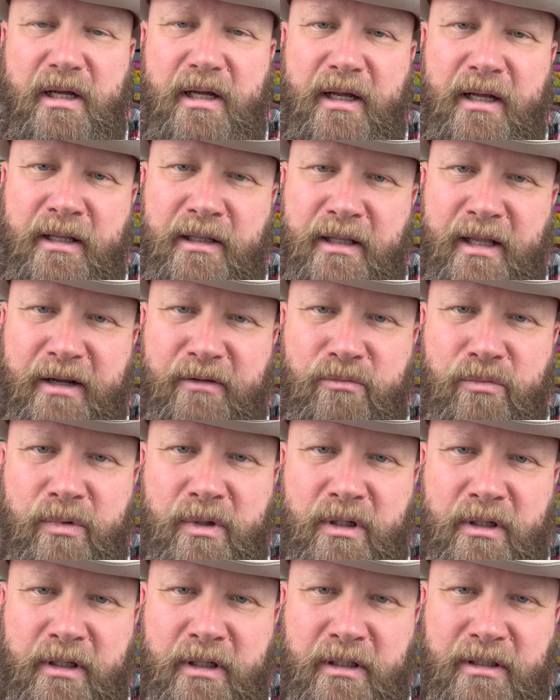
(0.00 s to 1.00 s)
and they
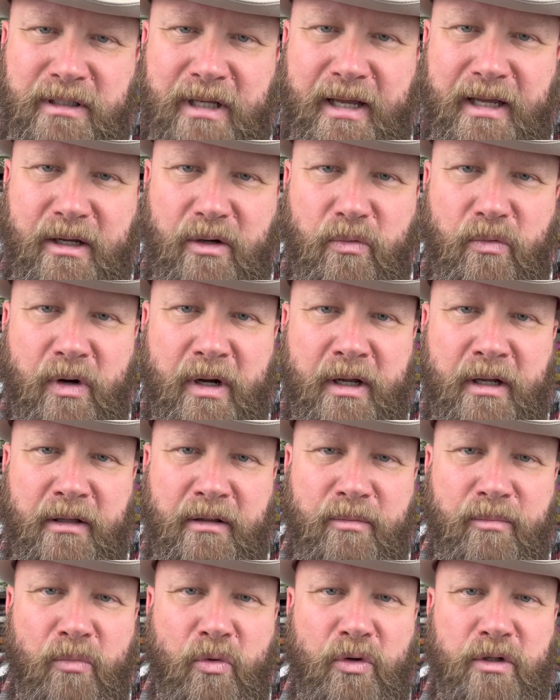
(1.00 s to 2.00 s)
really take away
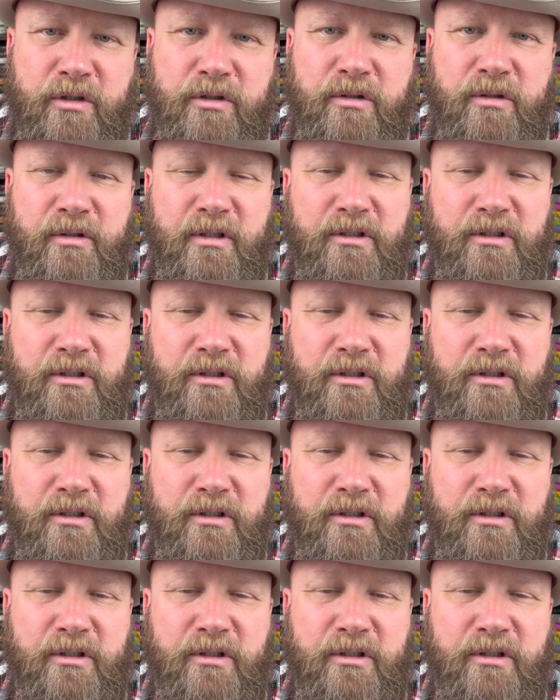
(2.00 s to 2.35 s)
the moisture